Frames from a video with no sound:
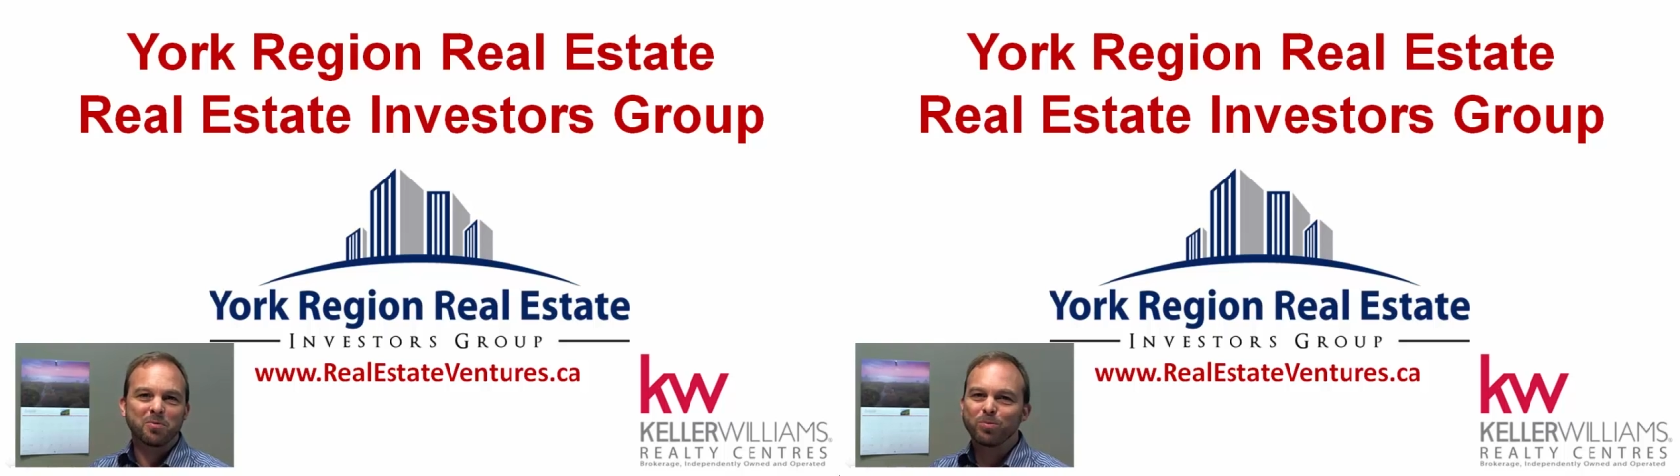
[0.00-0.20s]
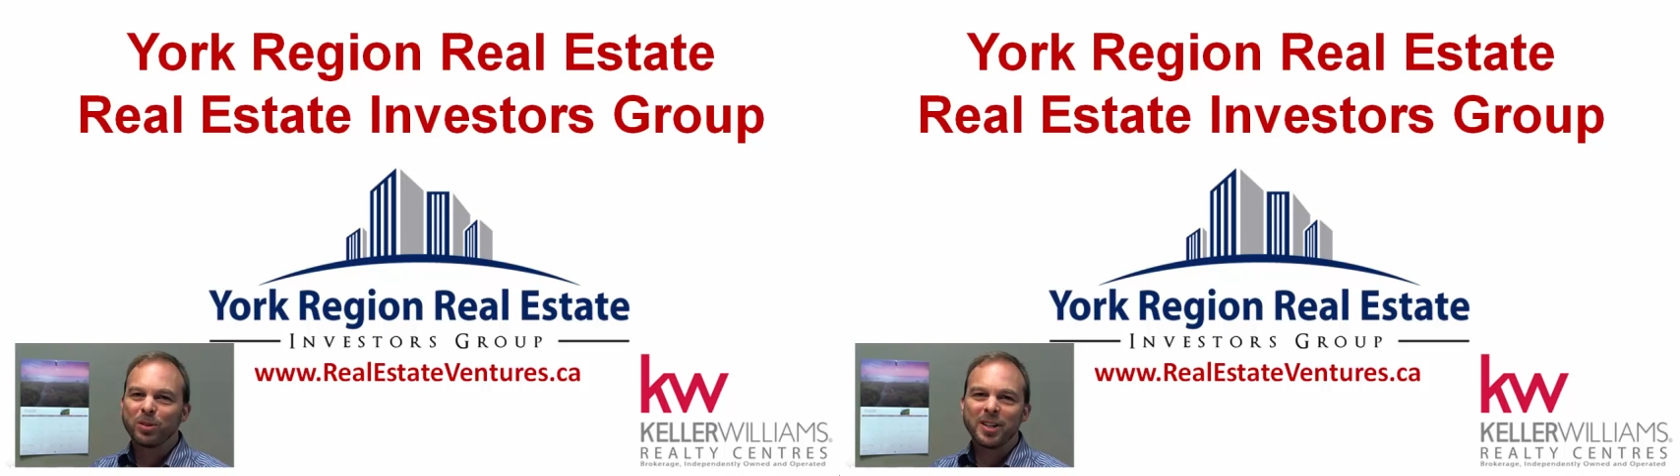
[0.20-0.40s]

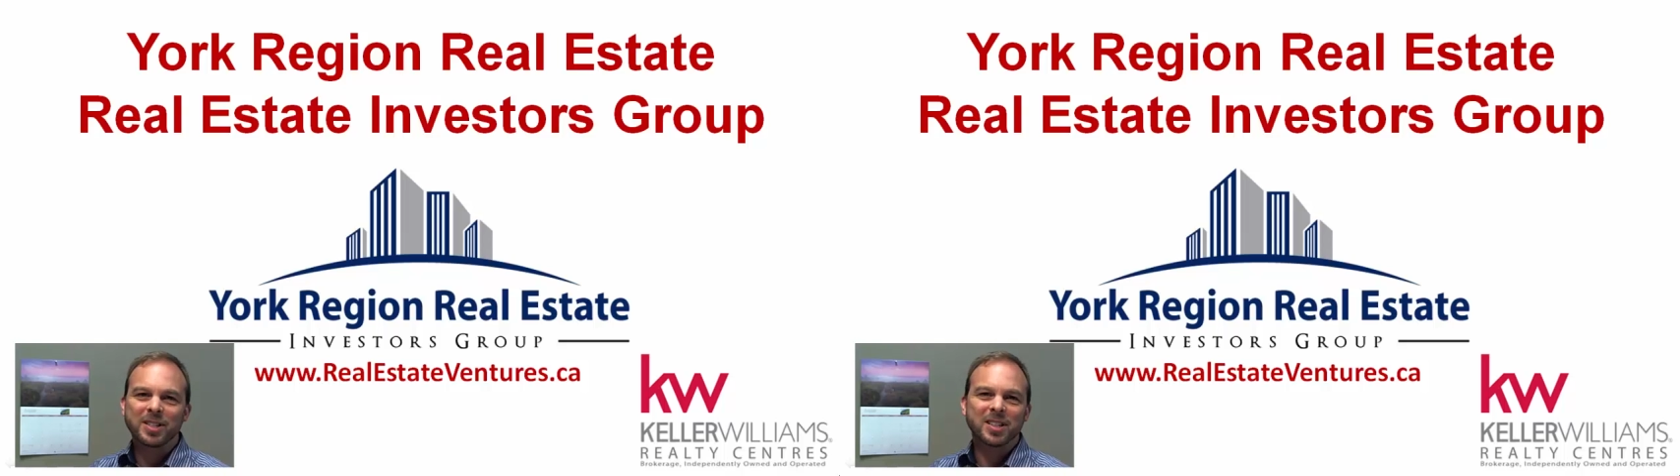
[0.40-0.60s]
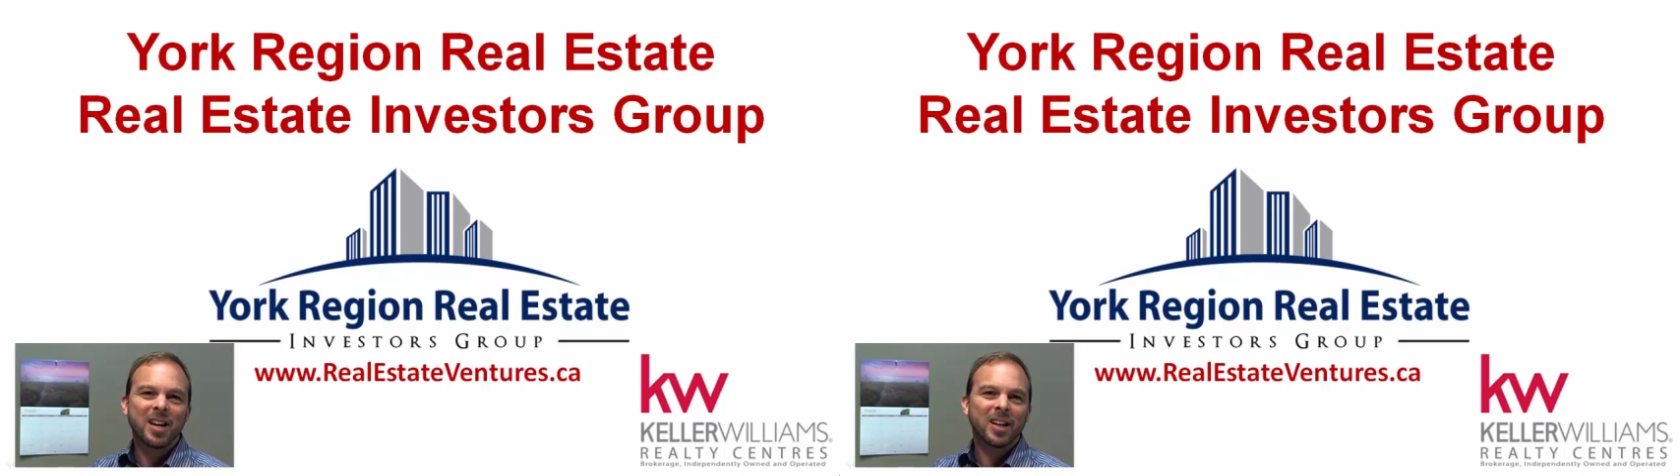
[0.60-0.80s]
please
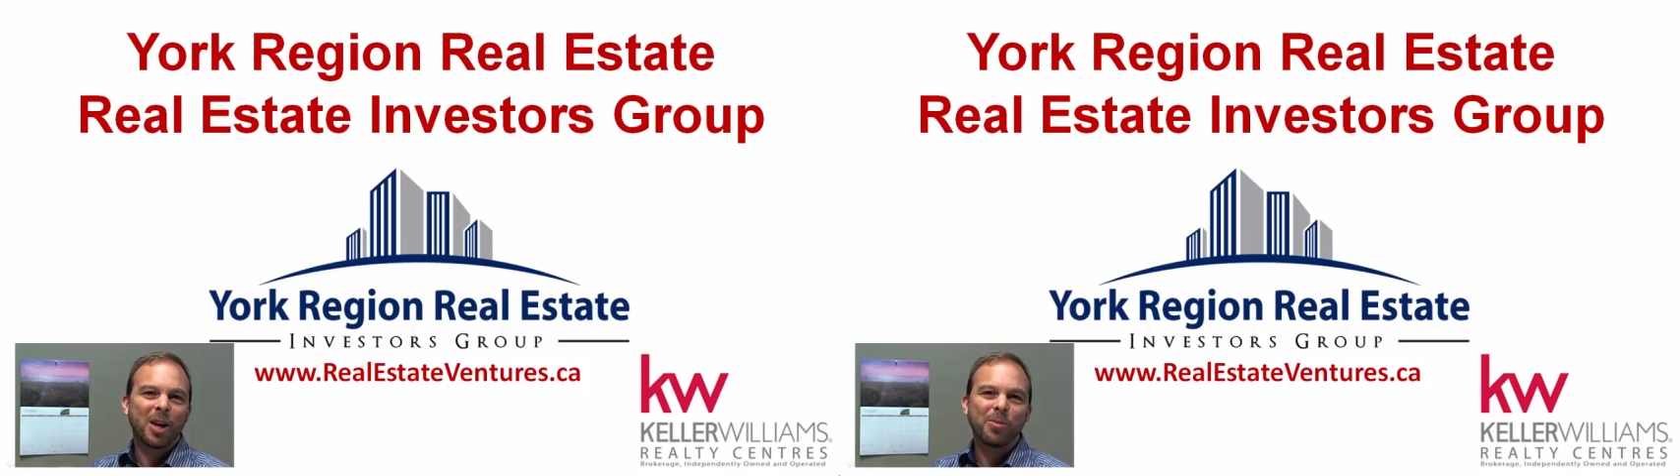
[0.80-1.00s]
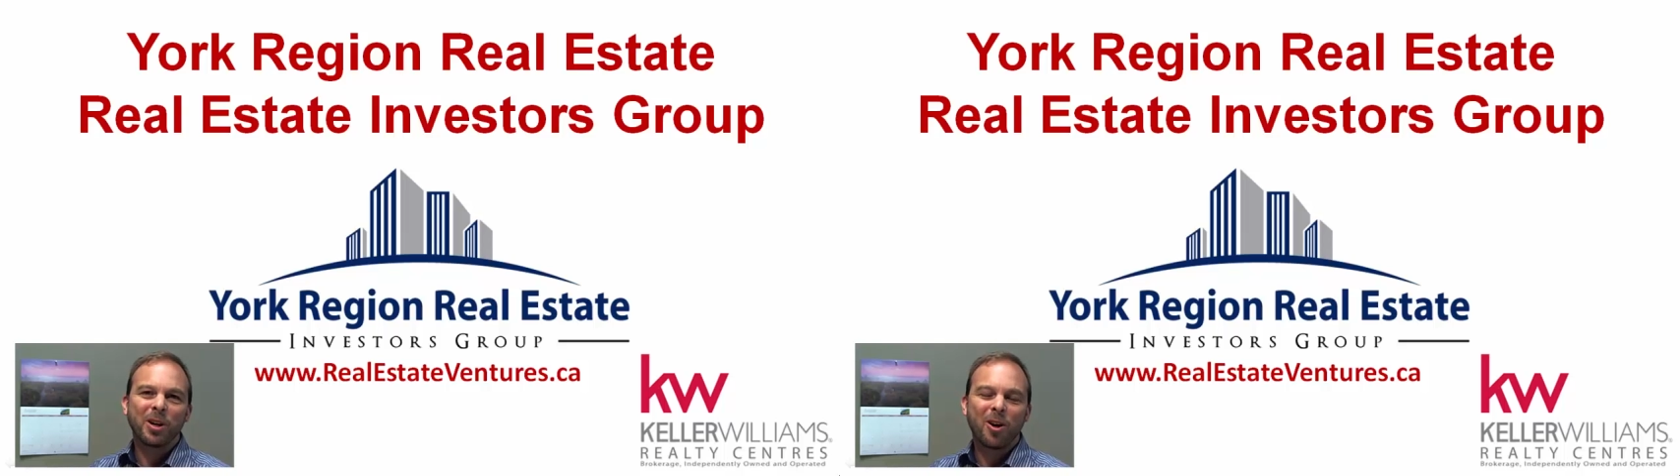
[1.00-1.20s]
give
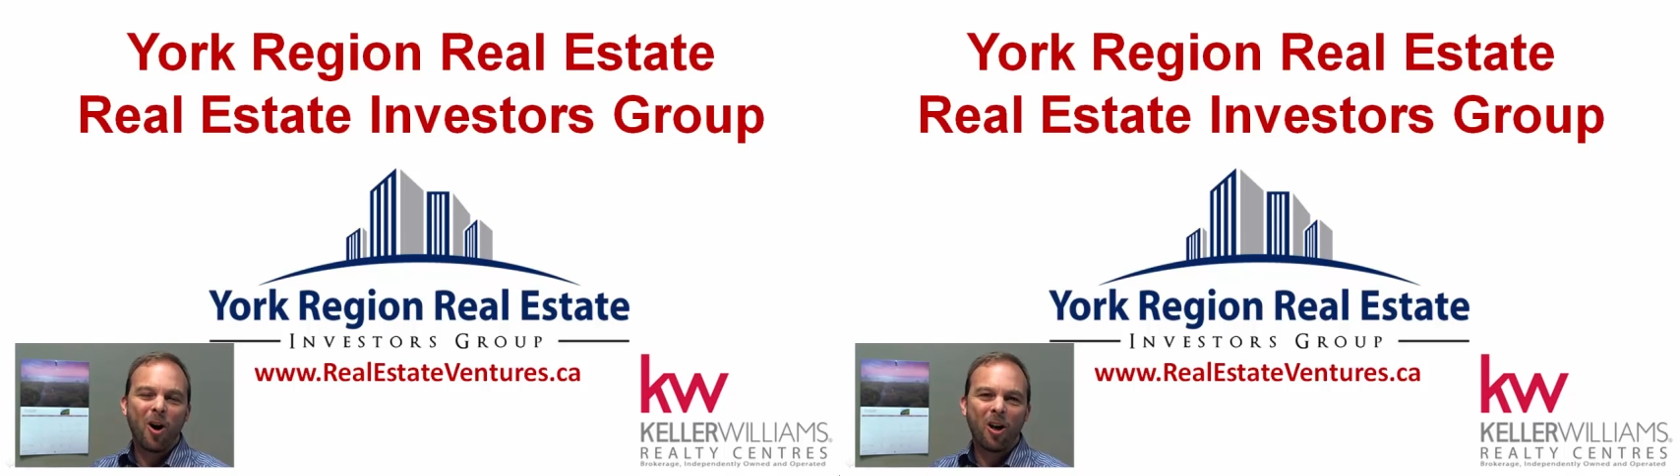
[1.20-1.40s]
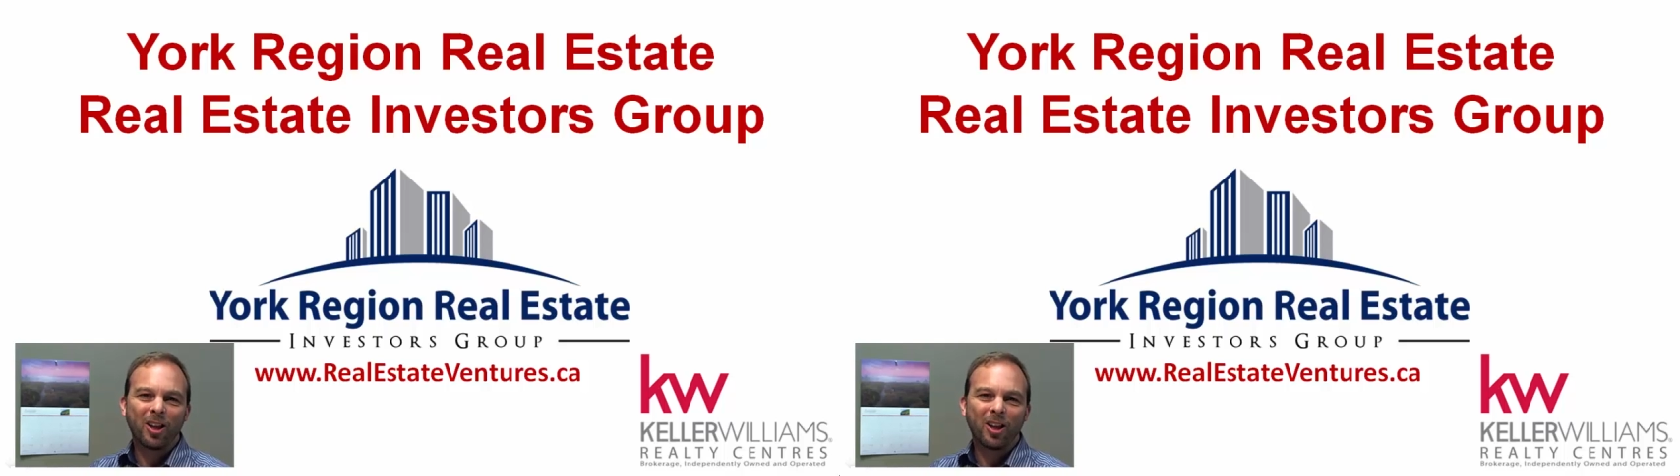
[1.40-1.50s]
me a call.